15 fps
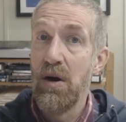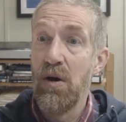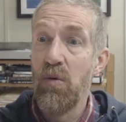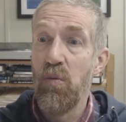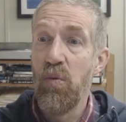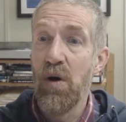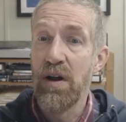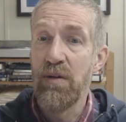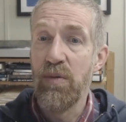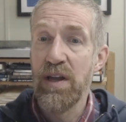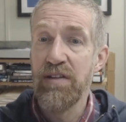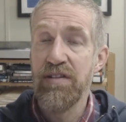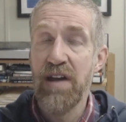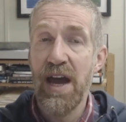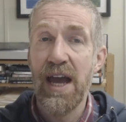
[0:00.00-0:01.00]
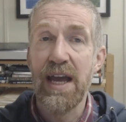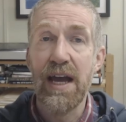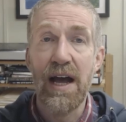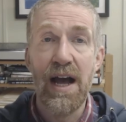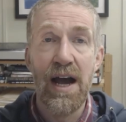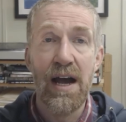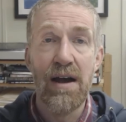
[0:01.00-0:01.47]
What do we say?
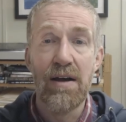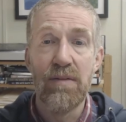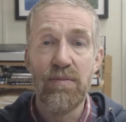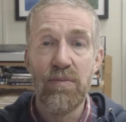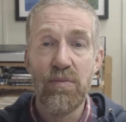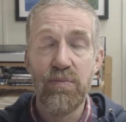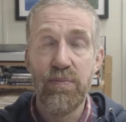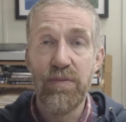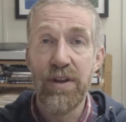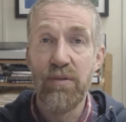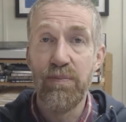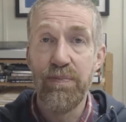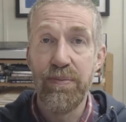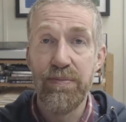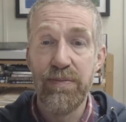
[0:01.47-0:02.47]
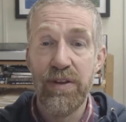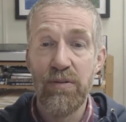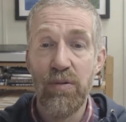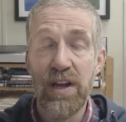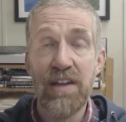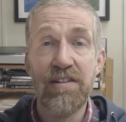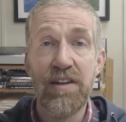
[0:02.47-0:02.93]
The
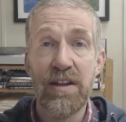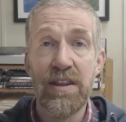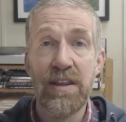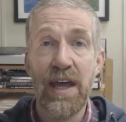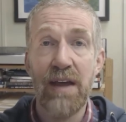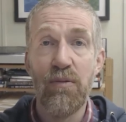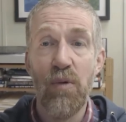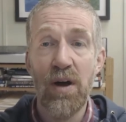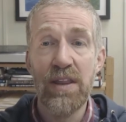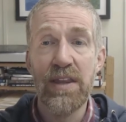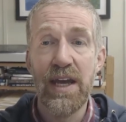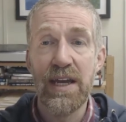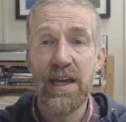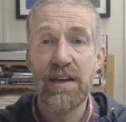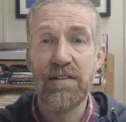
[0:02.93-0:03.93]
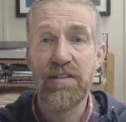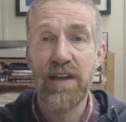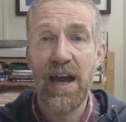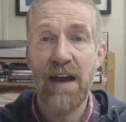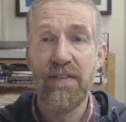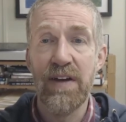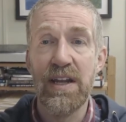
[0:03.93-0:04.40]
reason they want their kids
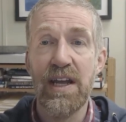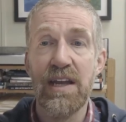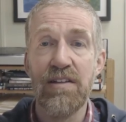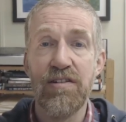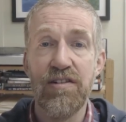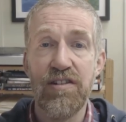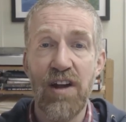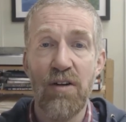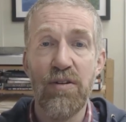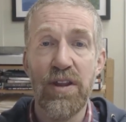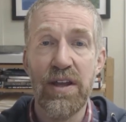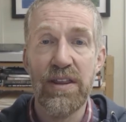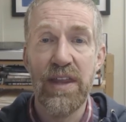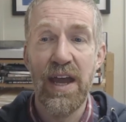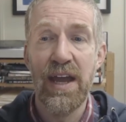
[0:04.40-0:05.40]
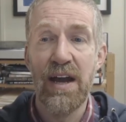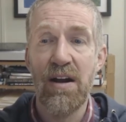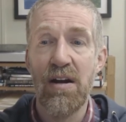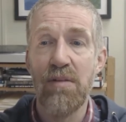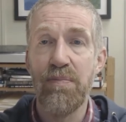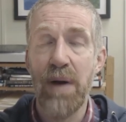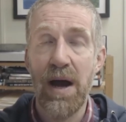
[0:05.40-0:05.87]
to have it is so that they
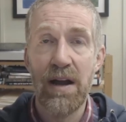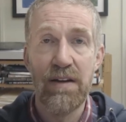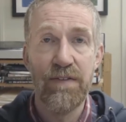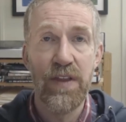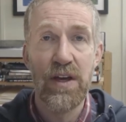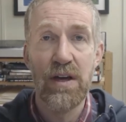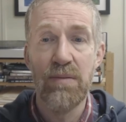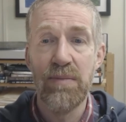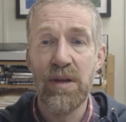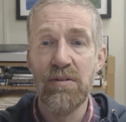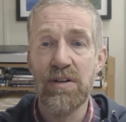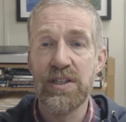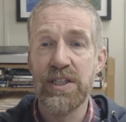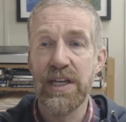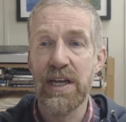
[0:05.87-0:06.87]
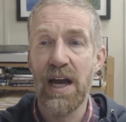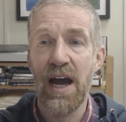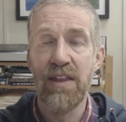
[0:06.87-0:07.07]
are a part of the community.